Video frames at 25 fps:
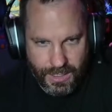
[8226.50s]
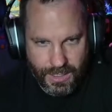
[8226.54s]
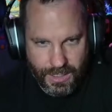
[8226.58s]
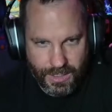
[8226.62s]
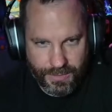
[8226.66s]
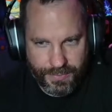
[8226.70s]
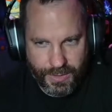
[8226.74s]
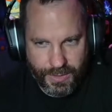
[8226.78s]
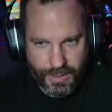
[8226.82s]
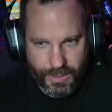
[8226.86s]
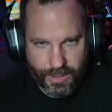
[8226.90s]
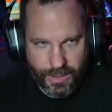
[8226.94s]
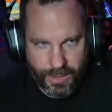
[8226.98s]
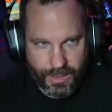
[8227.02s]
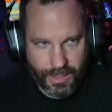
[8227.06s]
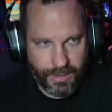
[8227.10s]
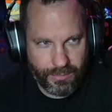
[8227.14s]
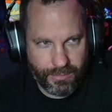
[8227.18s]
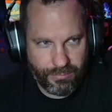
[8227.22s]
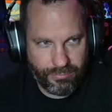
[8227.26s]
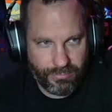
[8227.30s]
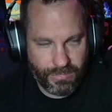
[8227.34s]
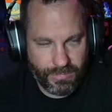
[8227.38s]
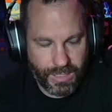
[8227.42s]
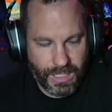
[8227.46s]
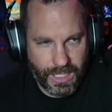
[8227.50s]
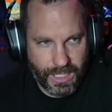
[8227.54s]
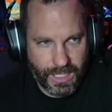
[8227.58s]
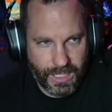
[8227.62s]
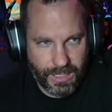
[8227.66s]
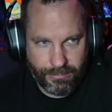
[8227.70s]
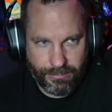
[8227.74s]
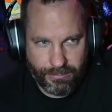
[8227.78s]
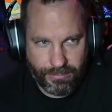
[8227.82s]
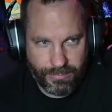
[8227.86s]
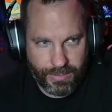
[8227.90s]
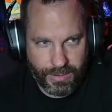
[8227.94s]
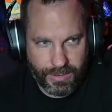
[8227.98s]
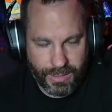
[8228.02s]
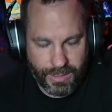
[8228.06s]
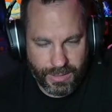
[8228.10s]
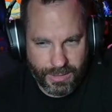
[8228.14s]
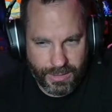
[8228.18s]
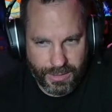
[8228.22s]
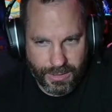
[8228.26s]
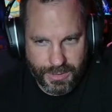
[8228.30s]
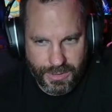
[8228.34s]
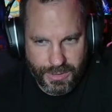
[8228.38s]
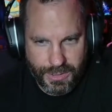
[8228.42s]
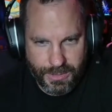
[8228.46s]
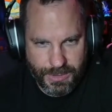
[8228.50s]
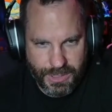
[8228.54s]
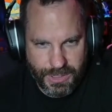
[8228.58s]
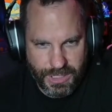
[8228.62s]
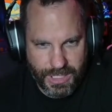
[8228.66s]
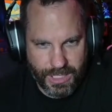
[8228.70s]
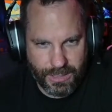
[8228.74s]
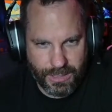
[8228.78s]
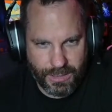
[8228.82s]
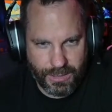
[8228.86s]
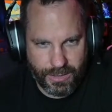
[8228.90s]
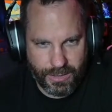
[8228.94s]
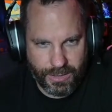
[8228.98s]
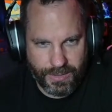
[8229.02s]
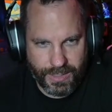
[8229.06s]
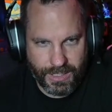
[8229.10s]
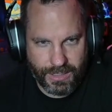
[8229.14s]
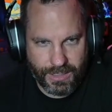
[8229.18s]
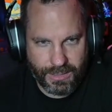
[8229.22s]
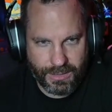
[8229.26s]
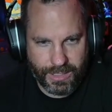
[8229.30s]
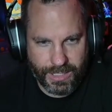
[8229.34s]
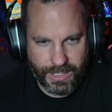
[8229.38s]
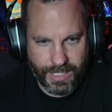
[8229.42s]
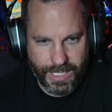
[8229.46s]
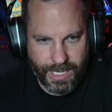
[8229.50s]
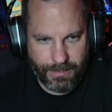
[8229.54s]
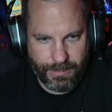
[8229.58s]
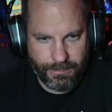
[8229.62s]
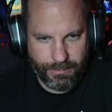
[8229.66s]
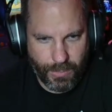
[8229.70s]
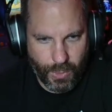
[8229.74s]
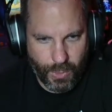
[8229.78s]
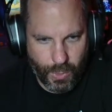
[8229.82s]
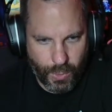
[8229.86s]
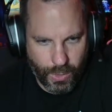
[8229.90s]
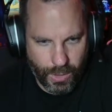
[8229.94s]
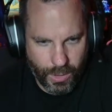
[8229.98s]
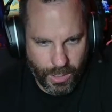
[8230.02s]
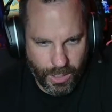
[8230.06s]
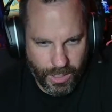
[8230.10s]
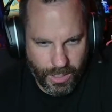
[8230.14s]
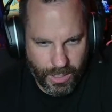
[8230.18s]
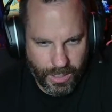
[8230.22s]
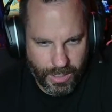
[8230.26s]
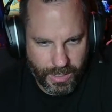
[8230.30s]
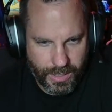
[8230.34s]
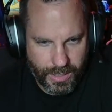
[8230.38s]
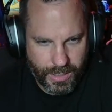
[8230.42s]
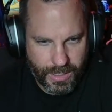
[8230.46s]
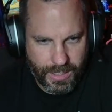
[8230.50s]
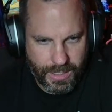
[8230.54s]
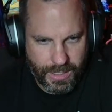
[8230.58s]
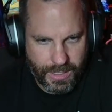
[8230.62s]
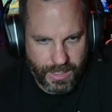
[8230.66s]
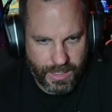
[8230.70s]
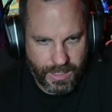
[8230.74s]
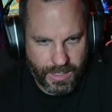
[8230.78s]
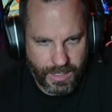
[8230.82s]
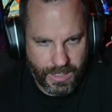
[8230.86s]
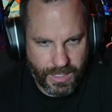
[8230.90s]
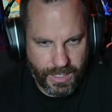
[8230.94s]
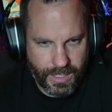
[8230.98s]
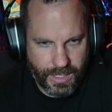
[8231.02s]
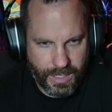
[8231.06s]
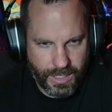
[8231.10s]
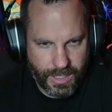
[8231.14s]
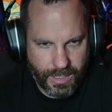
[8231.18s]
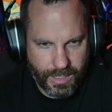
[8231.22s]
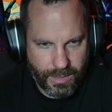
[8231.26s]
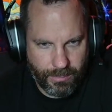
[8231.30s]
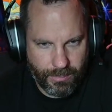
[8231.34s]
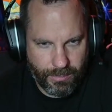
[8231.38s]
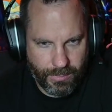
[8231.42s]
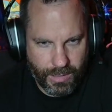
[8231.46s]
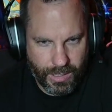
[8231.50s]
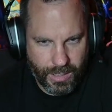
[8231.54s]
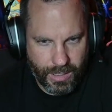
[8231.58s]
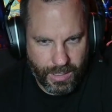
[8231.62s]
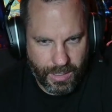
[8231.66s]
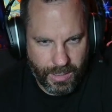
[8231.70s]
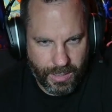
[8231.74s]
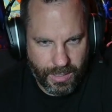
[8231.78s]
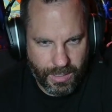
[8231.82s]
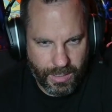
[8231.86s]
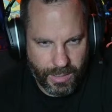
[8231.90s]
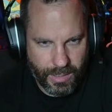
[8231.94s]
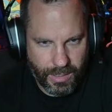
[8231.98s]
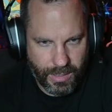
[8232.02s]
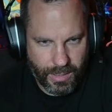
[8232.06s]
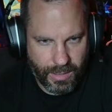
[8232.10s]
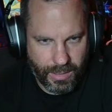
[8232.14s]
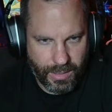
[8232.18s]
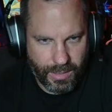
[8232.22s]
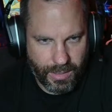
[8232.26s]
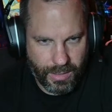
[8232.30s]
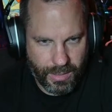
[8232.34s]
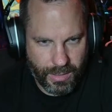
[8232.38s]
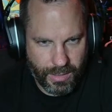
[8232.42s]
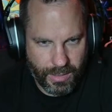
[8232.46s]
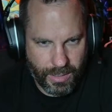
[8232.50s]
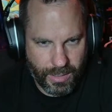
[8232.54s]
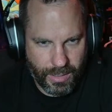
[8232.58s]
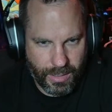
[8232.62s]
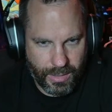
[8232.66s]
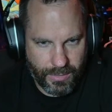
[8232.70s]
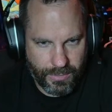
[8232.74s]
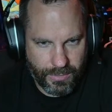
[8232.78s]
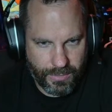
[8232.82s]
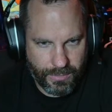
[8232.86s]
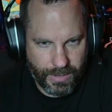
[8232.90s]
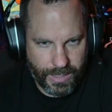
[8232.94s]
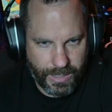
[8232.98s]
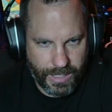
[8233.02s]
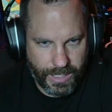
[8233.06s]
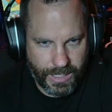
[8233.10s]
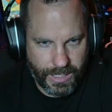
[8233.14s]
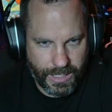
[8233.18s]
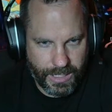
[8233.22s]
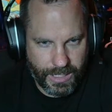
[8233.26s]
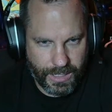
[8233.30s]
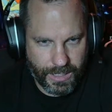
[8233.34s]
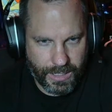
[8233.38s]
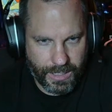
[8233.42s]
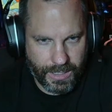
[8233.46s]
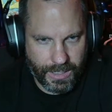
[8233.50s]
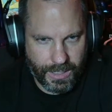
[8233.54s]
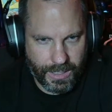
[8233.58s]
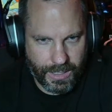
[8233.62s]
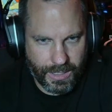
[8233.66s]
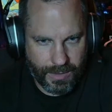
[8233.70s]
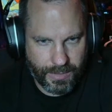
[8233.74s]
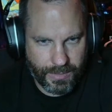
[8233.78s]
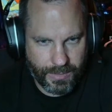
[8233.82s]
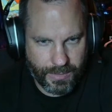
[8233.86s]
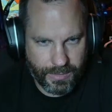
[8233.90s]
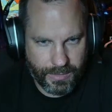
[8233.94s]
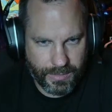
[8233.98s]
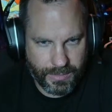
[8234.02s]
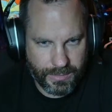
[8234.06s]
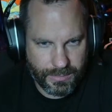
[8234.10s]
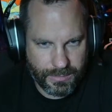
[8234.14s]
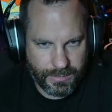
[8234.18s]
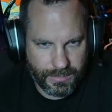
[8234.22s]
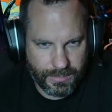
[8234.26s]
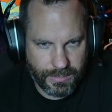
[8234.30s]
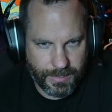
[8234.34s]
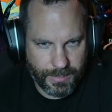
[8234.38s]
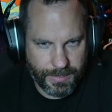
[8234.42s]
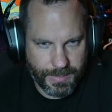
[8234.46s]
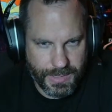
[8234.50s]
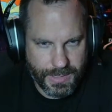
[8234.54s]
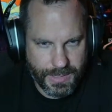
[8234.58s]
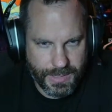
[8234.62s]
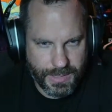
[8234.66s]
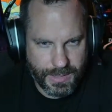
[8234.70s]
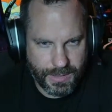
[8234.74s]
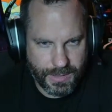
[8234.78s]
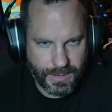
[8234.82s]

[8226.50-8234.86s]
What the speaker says: if you go to the YouTube channel and then click on more, it's right here. Whoops.